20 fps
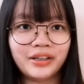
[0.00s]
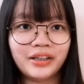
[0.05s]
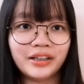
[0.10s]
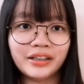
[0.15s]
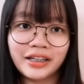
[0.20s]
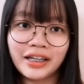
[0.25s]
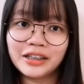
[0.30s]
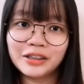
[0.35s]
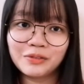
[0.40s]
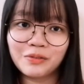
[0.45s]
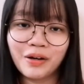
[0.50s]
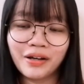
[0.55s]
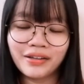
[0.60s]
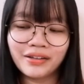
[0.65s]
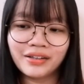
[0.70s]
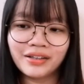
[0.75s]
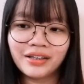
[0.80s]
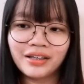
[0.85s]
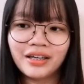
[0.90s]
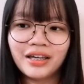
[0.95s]
The next
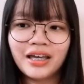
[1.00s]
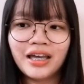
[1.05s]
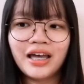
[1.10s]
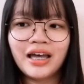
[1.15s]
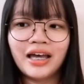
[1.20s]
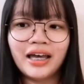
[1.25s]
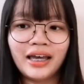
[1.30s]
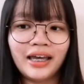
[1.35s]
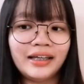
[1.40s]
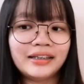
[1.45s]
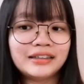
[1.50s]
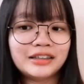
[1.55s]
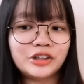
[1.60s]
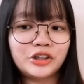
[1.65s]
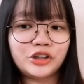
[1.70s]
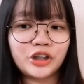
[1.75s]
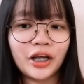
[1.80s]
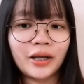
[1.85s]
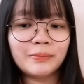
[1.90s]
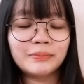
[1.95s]
one is
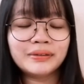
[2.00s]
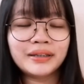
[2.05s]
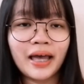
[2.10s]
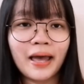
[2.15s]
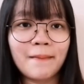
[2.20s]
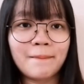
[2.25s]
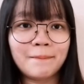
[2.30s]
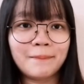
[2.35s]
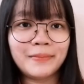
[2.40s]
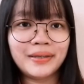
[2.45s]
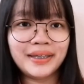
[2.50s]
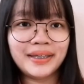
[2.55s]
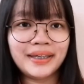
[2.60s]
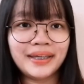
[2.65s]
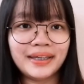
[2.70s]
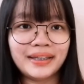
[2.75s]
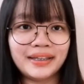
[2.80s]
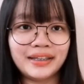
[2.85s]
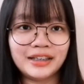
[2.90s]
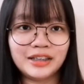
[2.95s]
James and me
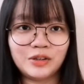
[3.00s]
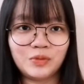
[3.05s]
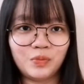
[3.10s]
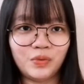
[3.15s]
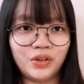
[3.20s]
in this